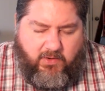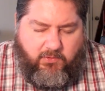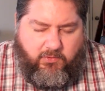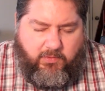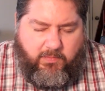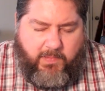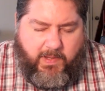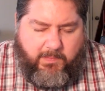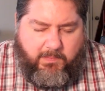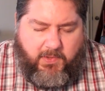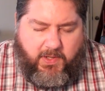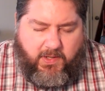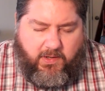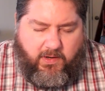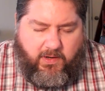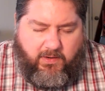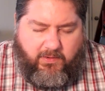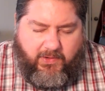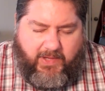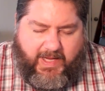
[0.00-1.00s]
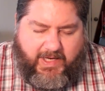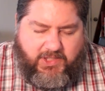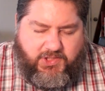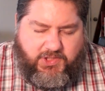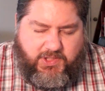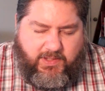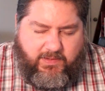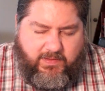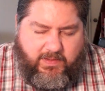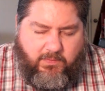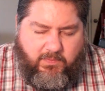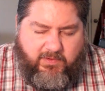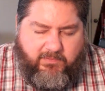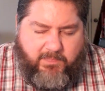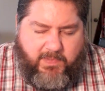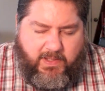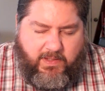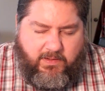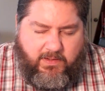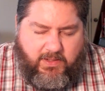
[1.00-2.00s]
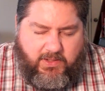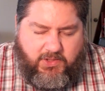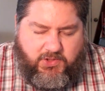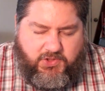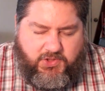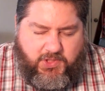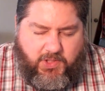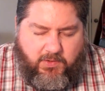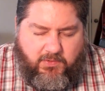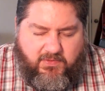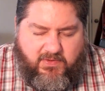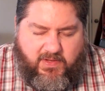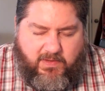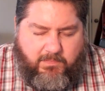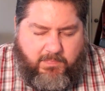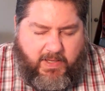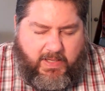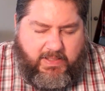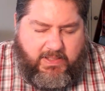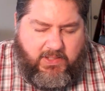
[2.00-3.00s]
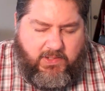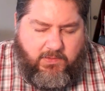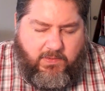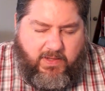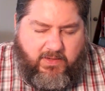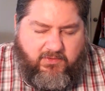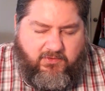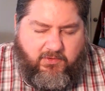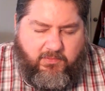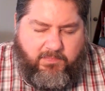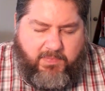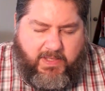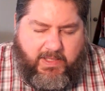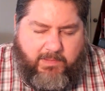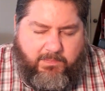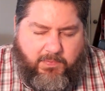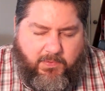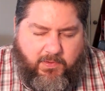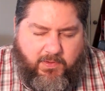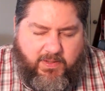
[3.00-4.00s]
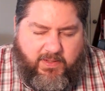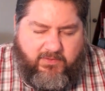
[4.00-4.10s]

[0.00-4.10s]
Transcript: remembering our election, that we've been chosen by you as your people,